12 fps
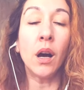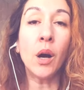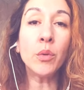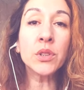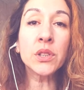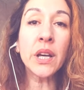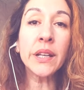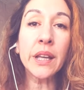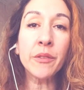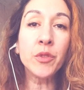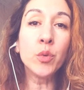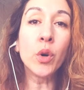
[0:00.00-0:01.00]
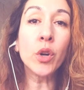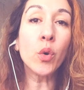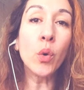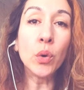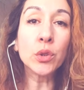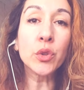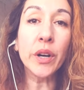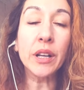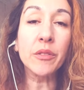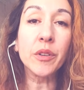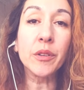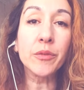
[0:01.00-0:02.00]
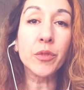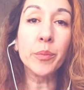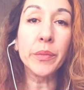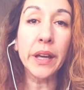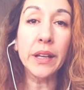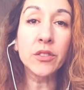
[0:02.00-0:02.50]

I would say that if you want to order anything from there,